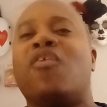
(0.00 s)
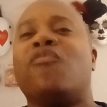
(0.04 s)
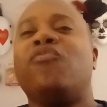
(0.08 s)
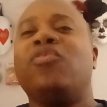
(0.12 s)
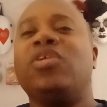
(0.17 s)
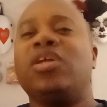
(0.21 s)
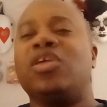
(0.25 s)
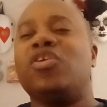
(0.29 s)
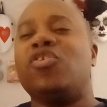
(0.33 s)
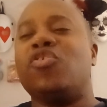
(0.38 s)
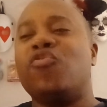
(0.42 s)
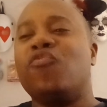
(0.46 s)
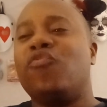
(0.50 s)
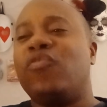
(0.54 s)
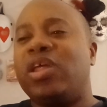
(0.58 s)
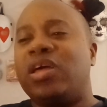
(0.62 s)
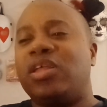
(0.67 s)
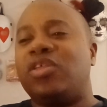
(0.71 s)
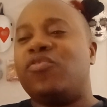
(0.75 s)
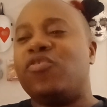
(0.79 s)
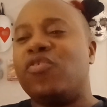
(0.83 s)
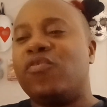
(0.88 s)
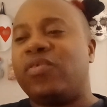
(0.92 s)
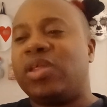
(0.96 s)
I
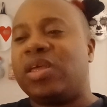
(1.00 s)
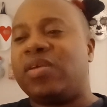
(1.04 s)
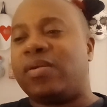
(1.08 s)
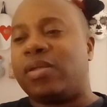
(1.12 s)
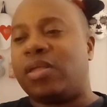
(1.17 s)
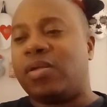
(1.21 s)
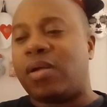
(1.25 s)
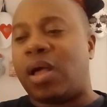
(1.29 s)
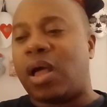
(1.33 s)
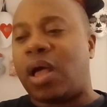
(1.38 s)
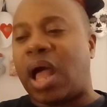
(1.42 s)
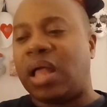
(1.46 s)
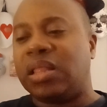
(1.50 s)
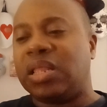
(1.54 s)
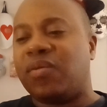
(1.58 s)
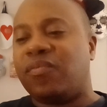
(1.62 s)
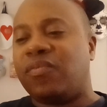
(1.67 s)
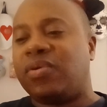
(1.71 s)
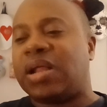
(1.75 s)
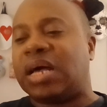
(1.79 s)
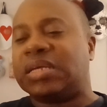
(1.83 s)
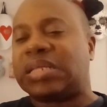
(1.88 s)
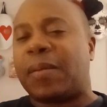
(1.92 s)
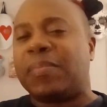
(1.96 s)
didn't
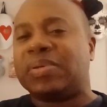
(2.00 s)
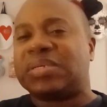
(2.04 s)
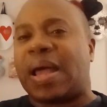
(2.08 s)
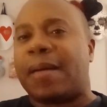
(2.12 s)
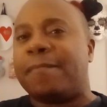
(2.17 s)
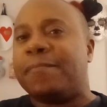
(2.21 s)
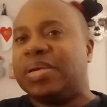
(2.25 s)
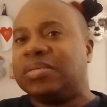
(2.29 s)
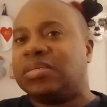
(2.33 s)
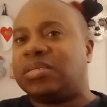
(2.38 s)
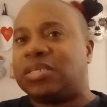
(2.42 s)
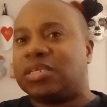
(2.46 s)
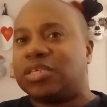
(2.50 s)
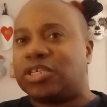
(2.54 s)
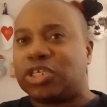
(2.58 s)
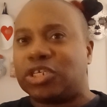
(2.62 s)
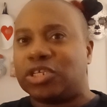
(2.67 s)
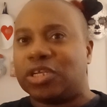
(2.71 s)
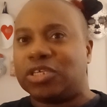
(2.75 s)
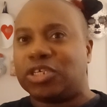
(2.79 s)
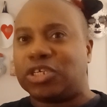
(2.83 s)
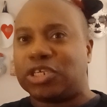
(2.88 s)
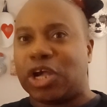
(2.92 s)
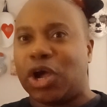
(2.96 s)
realize how much I missed
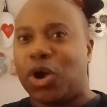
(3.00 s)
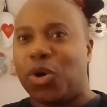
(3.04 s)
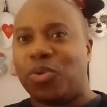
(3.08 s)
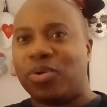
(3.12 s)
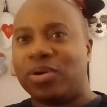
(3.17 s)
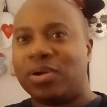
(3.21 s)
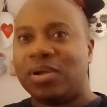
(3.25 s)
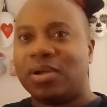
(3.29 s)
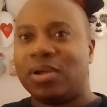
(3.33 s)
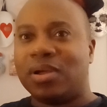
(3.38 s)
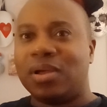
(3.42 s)
this show.